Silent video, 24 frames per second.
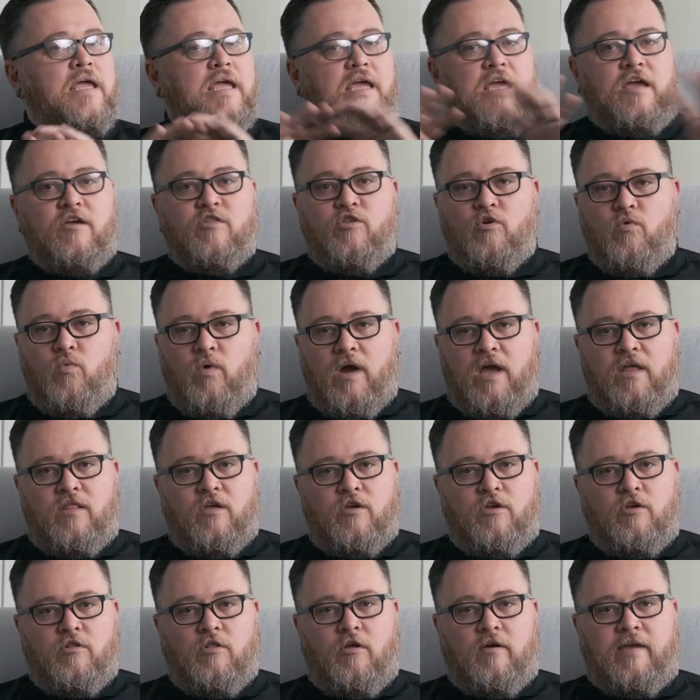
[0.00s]
Either way
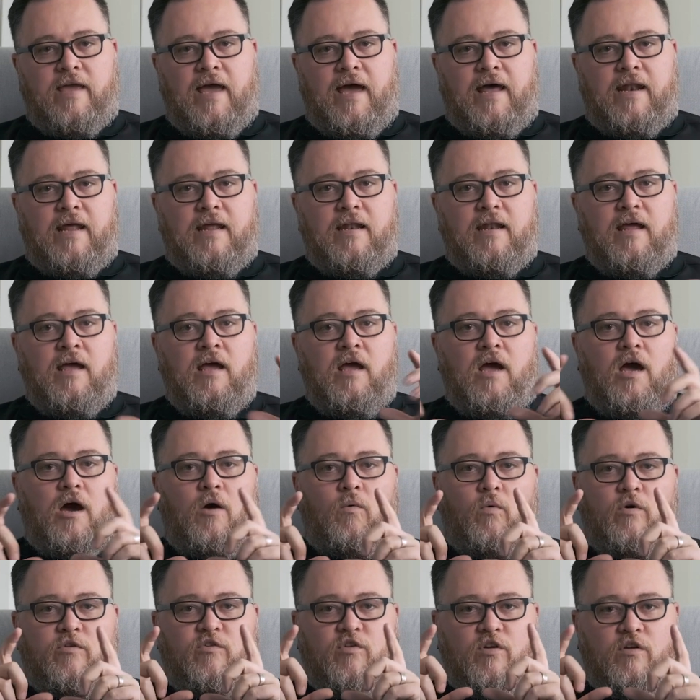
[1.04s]
that you look at it, I
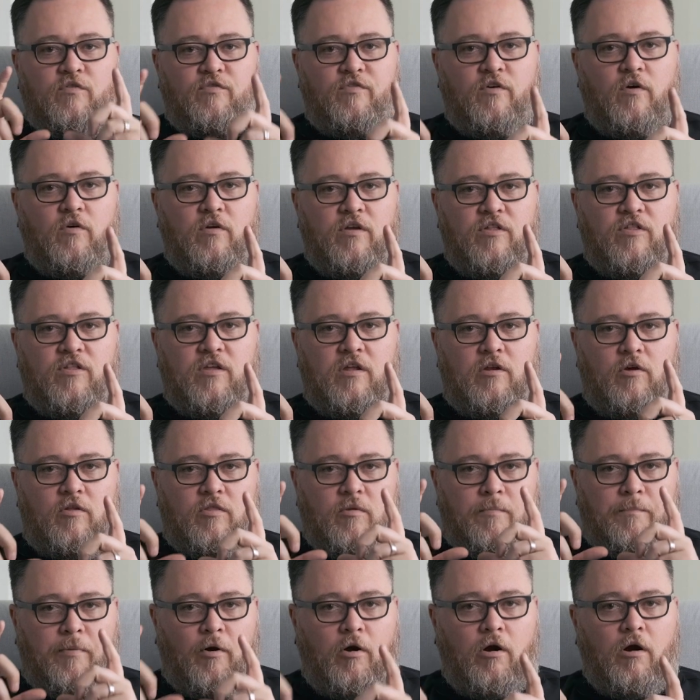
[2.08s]
want you to focus in on
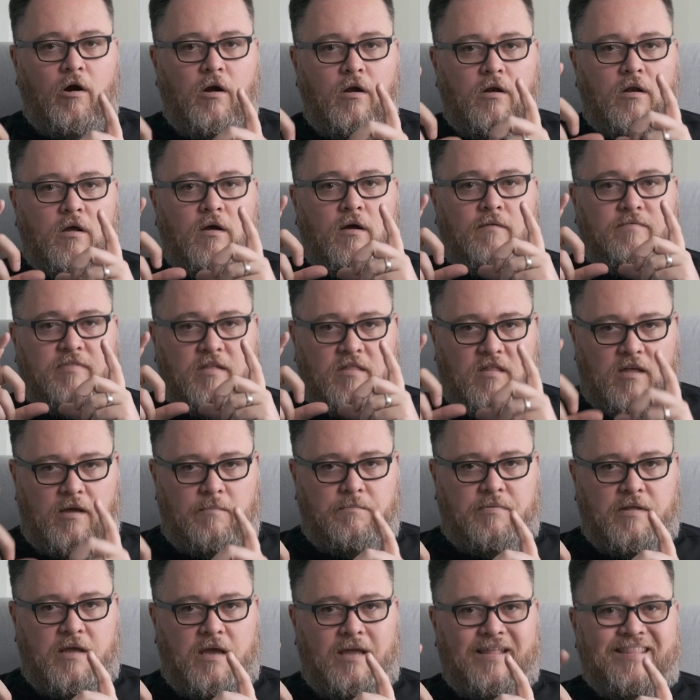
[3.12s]
the part of the
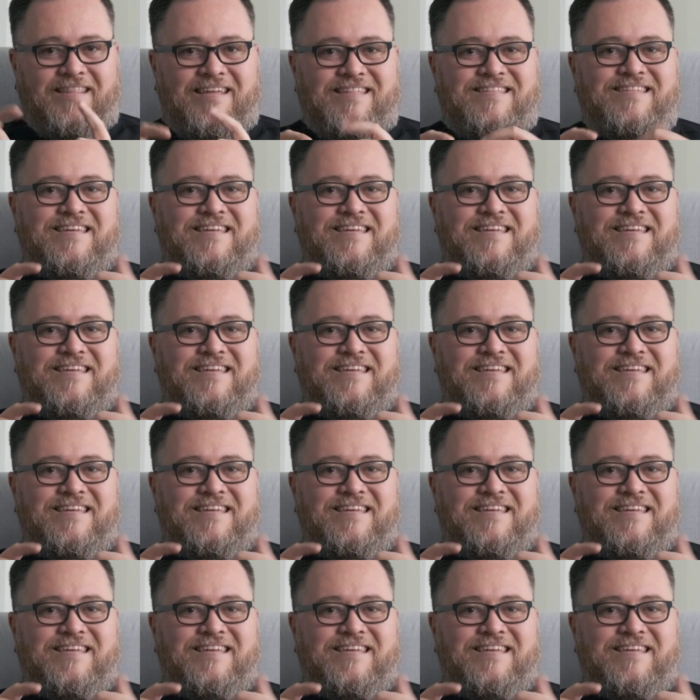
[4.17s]
template that